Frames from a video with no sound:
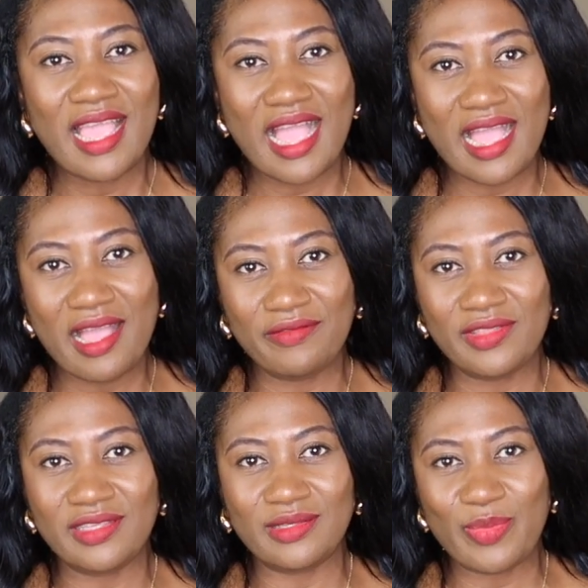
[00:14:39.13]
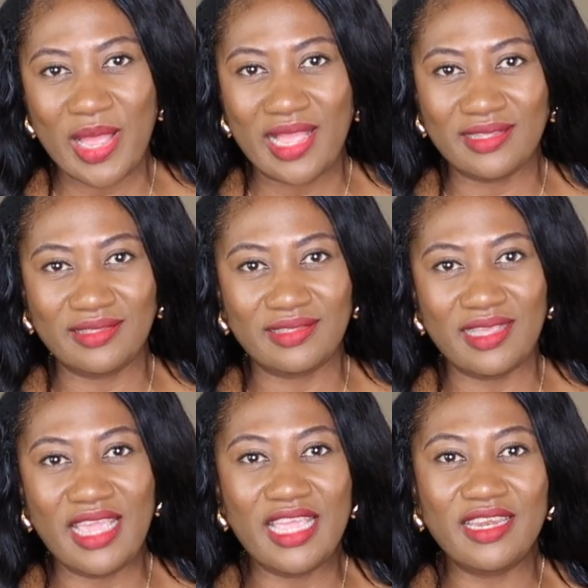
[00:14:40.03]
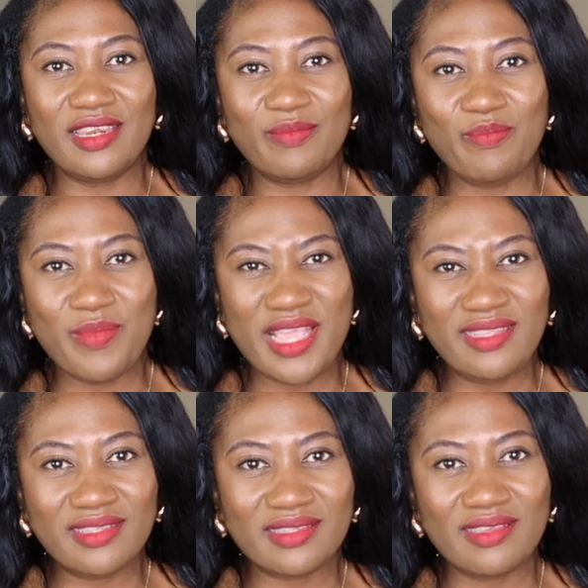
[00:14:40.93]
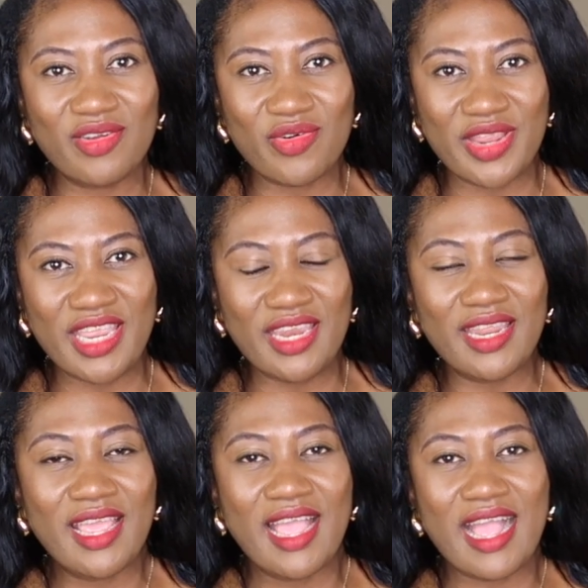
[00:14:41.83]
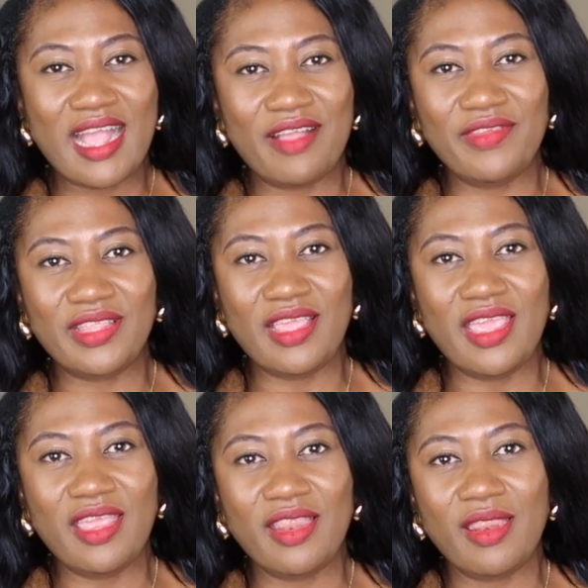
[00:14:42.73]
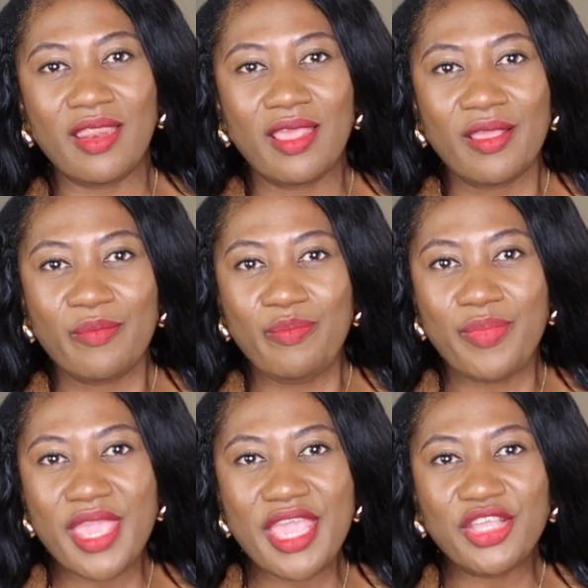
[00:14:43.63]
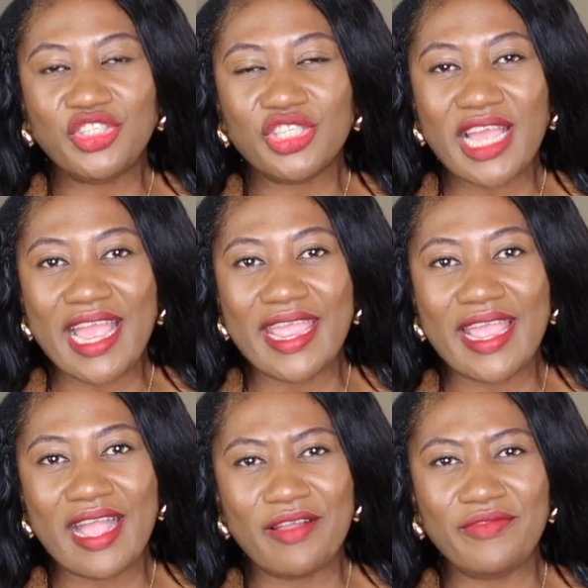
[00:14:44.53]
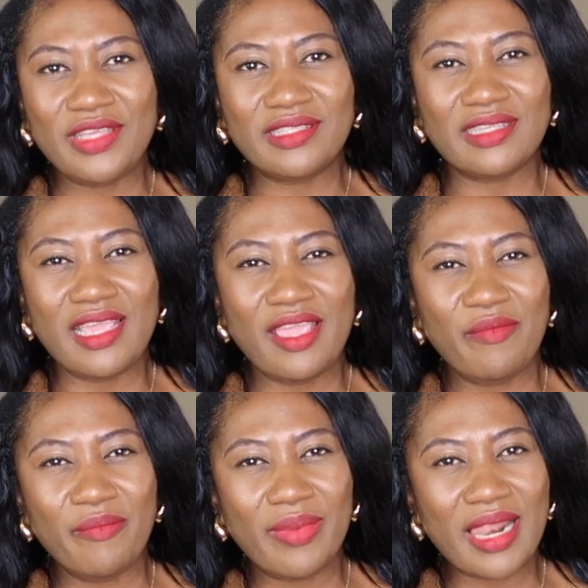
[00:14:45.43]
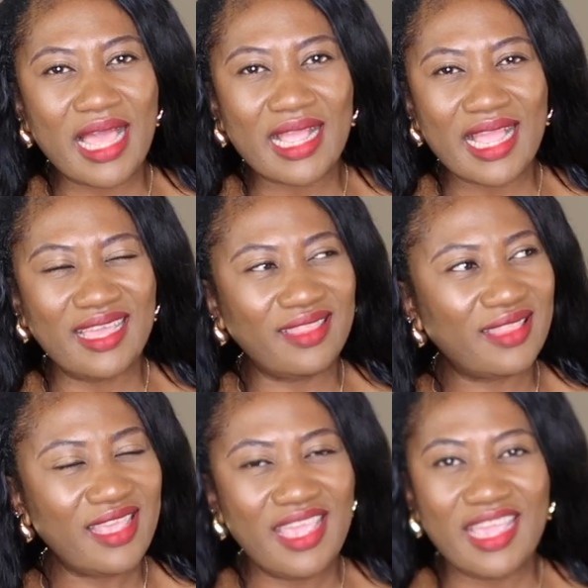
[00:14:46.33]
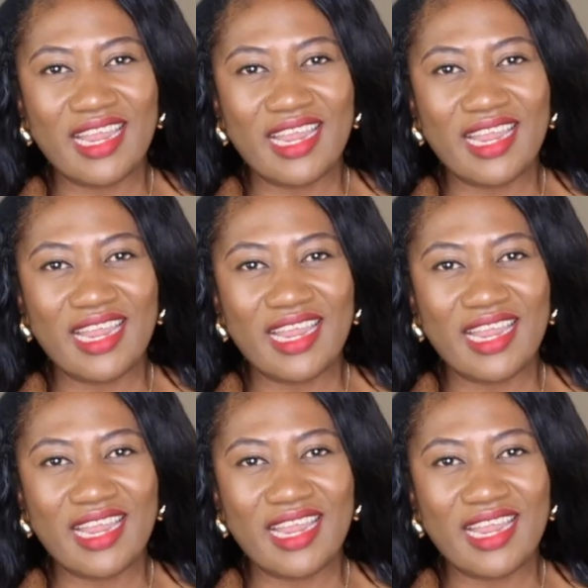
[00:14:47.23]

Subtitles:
I have this pants in mint green. I have it in beige. I have it in black, I think,